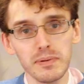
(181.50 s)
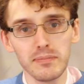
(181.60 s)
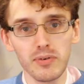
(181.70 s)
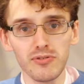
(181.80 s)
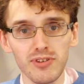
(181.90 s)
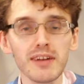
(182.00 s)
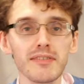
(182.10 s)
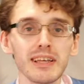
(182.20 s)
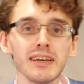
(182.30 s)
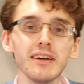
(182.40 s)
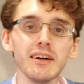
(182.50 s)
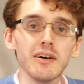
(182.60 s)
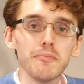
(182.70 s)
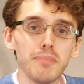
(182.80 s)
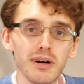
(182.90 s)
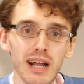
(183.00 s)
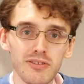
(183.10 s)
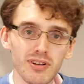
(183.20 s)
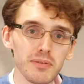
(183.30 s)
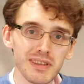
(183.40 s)
a bit more generally, but
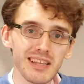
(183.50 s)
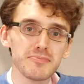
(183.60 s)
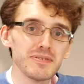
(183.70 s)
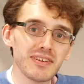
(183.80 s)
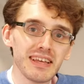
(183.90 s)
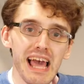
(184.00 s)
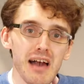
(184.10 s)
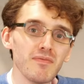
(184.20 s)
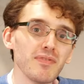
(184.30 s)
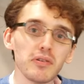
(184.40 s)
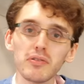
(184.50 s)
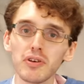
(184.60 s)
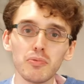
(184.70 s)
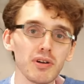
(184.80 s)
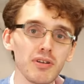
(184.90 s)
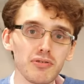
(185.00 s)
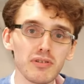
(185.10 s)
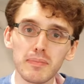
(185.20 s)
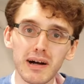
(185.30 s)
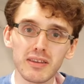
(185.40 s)
actually with this particular Mphil, you want to
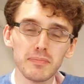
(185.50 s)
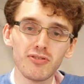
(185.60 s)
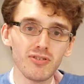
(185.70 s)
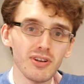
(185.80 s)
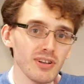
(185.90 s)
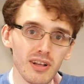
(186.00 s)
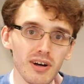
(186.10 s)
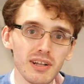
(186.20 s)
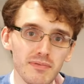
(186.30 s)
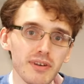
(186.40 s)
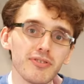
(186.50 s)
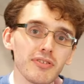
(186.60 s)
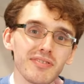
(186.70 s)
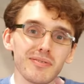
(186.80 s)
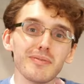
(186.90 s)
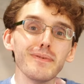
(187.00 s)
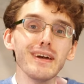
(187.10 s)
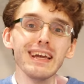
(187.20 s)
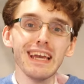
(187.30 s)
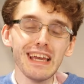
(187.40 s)
talk about the machine learning research group
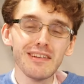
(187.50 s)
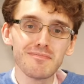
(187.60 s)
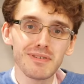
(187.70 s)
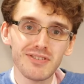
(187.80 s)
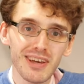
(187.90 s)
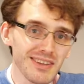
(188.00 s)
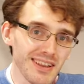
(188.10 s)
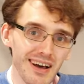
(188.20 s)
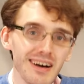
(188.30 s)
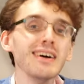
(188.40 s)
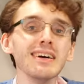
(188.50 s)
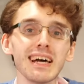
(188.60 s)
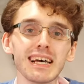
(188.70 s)
in particular,